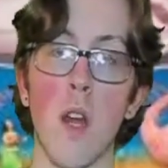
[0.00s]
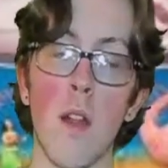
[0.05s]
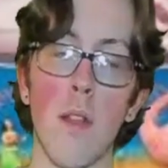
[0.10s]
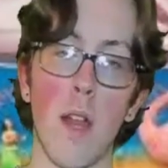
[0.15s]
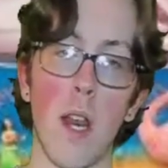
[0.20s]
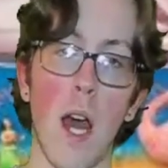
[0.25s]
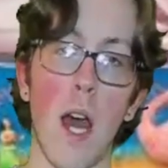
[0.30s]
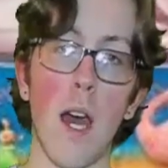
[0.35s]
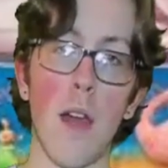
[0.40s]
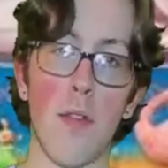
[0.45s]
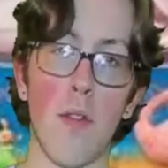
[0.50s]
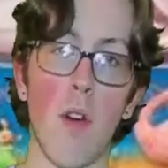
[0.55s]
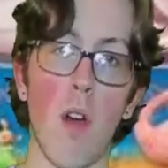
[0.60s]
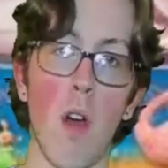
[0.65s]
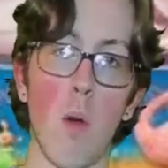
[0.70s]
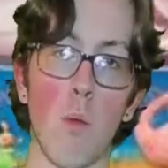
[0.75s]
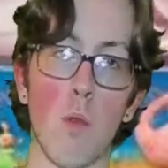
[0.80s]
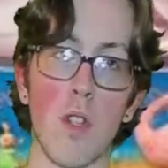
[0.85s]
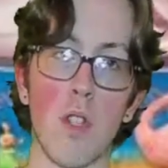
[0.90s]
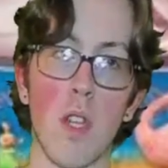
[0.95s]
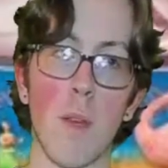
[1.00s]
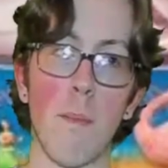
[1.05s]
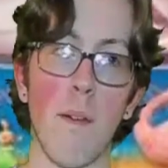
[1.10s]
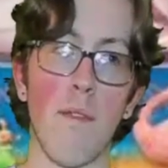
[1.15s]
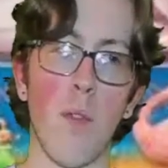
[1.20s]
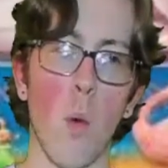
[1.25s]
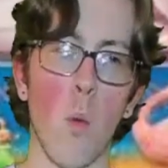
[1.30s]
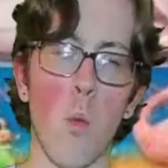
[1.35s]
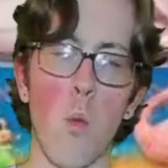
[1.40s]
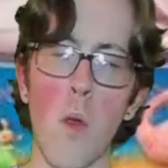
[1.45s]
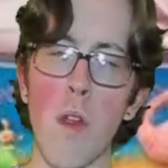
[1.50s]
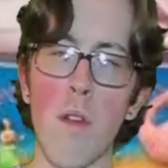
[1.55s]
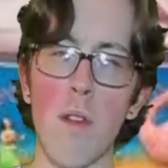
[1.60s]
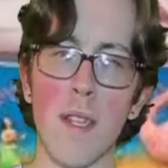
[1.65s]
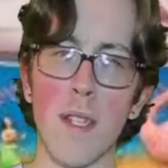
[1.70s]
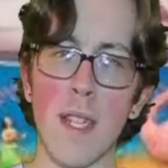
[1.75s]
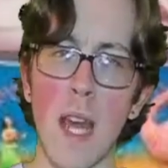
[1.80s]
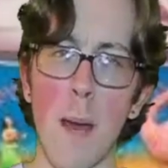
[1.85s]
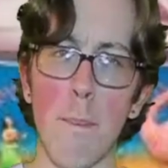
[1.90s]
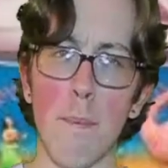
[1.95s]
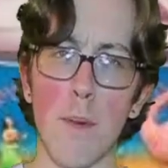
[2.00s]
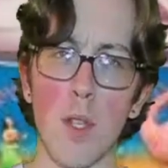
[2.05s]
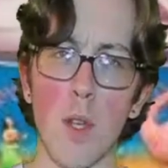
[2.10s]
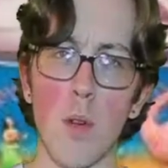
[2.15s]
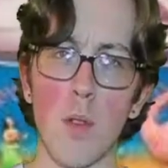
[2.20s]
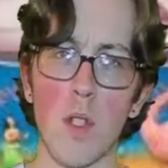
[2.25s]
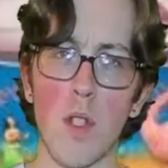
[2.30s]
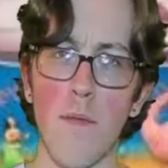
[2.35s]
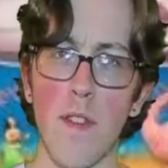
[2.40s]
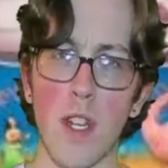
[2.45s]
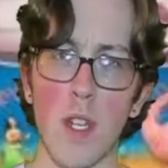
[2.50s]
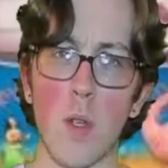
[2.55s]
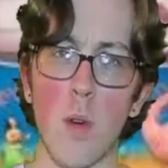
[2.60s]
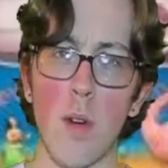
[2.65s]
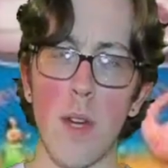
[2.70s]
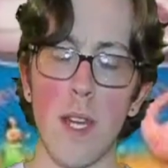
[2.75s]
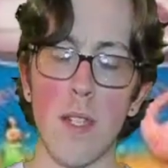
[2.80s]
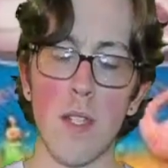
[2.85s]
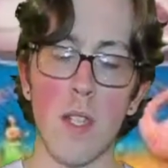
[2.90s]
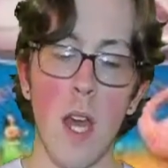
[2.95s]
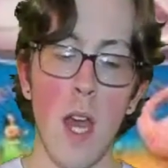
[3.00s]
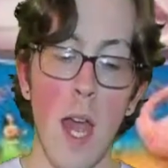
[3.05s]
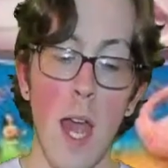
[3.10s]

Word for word: that I thought were some of the weirdest episodes of Victorious,